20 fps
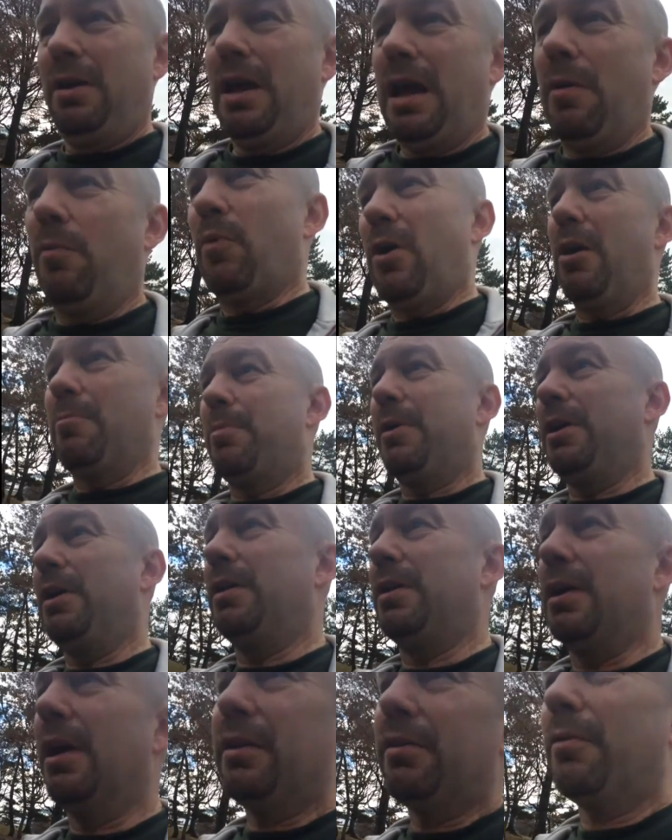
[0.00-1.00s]

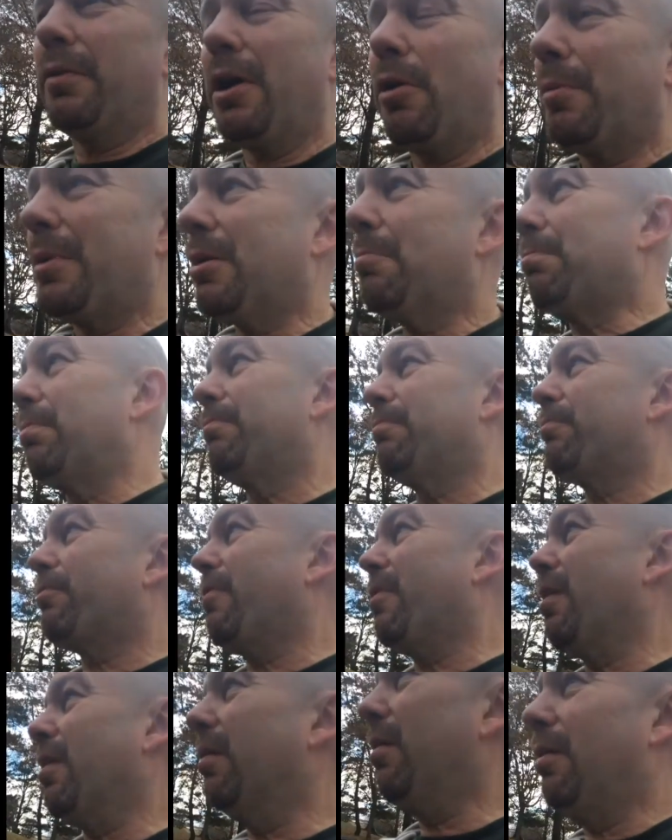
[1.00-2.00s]
NYPD. I don't know how
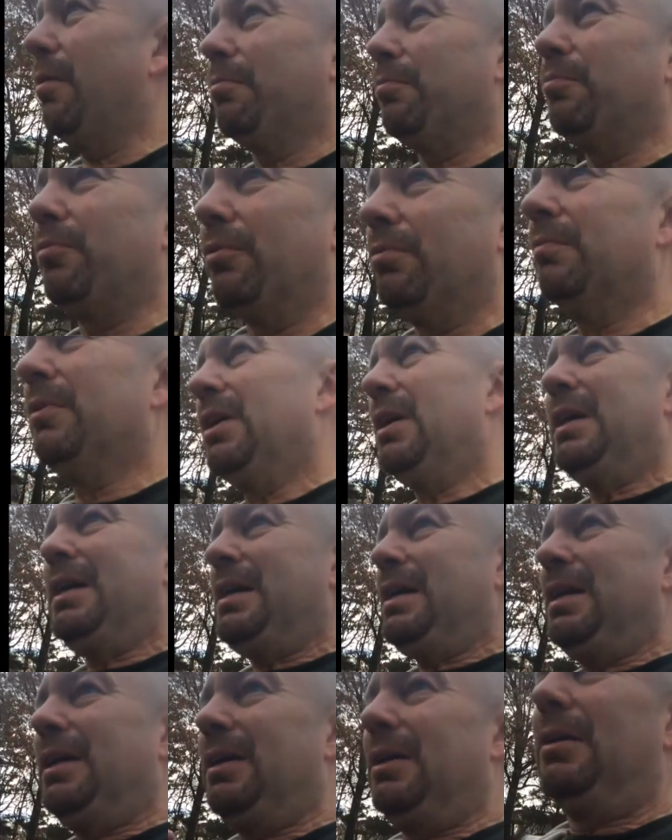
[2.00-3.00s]
many
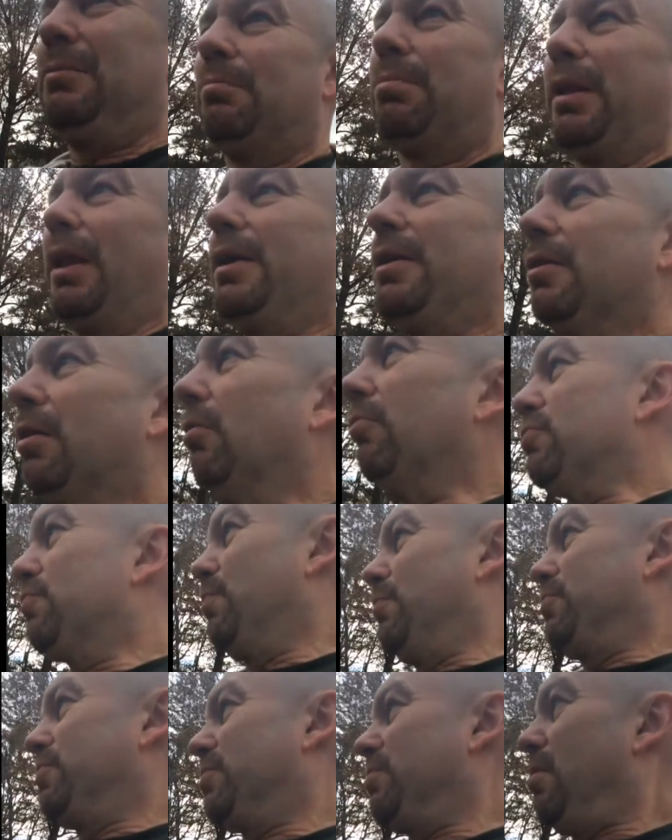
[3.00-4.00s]
plainclothes
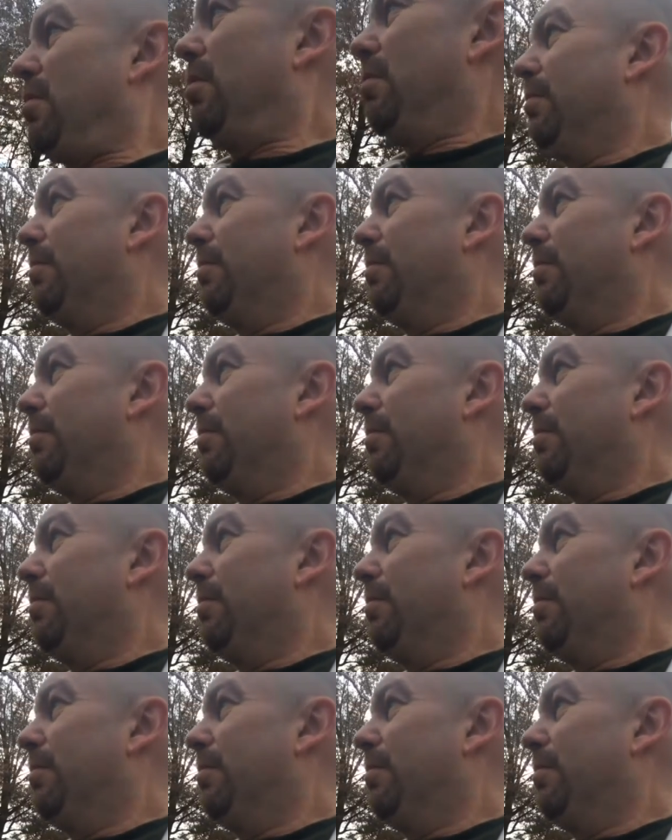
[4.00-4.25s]
ones there are.